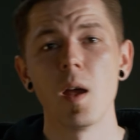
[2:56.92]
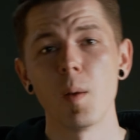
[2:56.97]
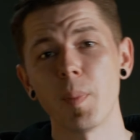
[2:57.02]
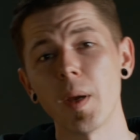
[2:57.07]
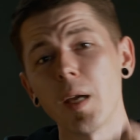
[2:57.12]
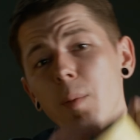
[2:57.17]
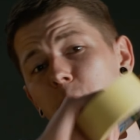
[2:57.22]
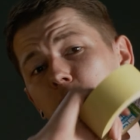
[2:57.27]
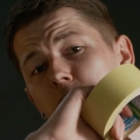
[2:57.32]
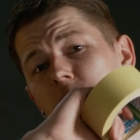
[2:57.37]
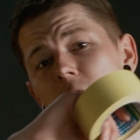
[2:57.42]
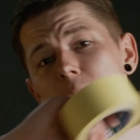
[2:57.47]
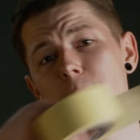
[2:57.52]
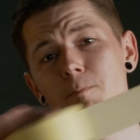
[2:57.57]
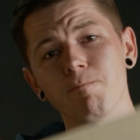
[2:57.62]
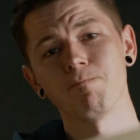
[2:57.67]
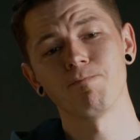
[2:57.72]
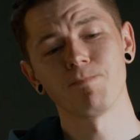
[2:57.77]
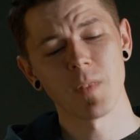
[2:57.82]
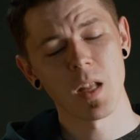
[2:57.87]
Paper
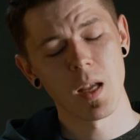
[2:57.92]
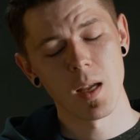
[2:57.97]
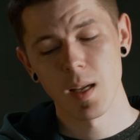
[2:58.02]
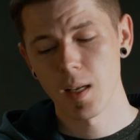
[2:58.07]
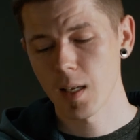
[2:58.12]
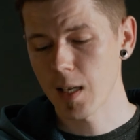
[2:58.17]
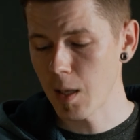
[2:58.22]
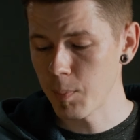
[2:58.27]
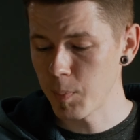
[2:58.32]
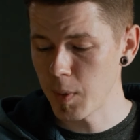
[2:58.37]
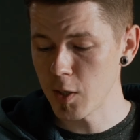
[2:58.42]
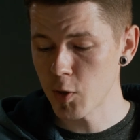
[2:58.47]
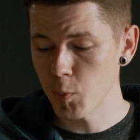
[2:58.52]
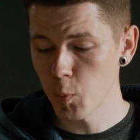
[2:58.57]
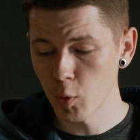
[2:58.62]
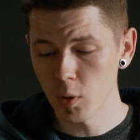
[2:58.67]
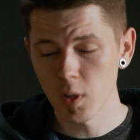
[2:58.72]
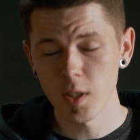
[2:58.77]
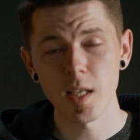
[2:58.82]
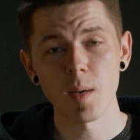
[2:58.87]
tape can be
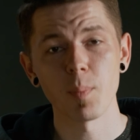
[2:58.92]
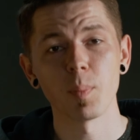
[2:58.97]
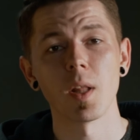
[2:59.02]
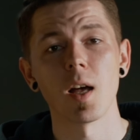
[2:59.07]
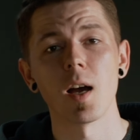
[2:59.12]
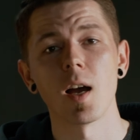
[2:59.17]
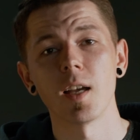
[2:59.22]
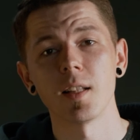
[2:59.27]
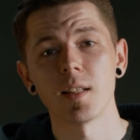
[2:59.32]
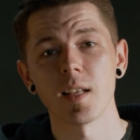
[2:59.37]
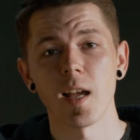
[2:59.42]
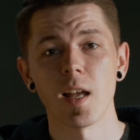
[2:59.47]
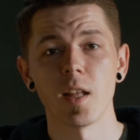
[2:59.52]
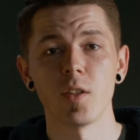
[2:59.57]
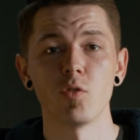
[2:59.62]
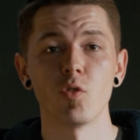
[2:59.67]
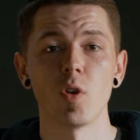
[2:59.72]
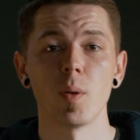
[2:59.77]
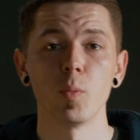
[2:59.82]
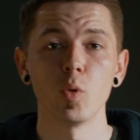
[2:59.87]
smoothly applied
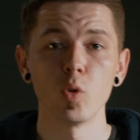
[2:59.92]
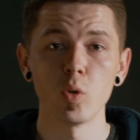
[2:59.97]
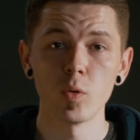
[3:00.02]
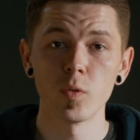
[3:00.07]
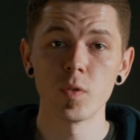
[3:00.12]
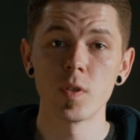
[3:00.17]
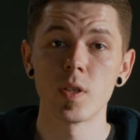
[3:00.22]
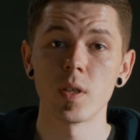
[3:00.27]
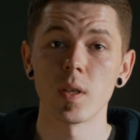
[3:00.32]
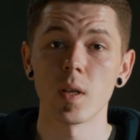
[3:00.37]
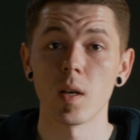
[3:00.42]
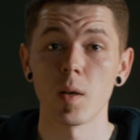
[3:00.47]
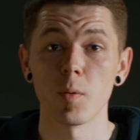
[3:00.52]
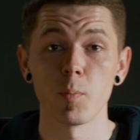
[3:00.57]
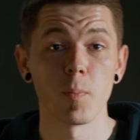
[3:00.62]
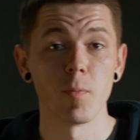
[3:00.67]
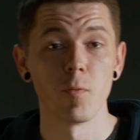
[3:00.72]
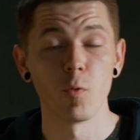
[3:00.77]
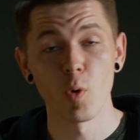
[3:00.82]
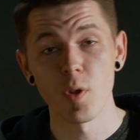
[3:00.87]
and removed
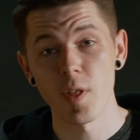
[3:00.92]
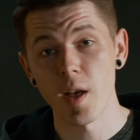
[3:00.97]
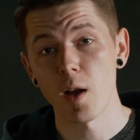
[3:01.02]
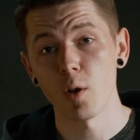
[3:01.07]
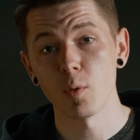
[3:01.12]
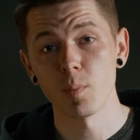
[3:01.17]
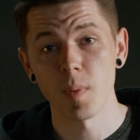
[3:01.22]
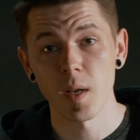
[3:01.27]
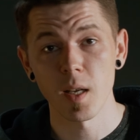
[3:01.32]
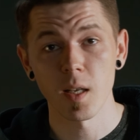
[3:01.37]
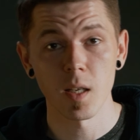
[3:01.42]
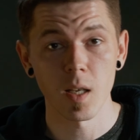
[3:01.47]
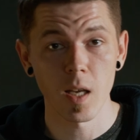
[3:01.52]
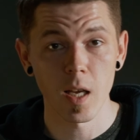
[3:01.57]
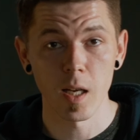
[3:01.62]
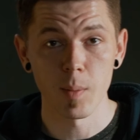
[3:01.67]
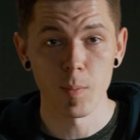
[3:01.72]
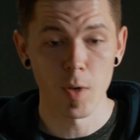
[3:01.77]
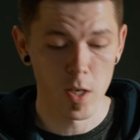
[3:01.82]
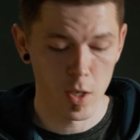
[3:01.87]
without making
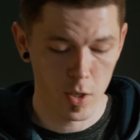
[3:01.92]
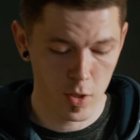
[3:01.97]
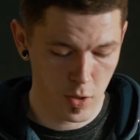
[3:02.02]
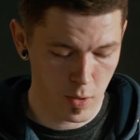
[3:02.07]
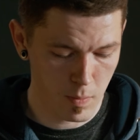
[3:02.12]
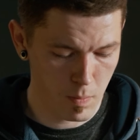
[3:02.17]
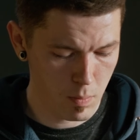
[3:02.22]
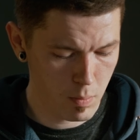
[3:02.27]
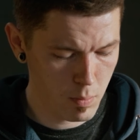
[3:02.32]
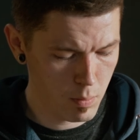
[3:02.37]
any marks.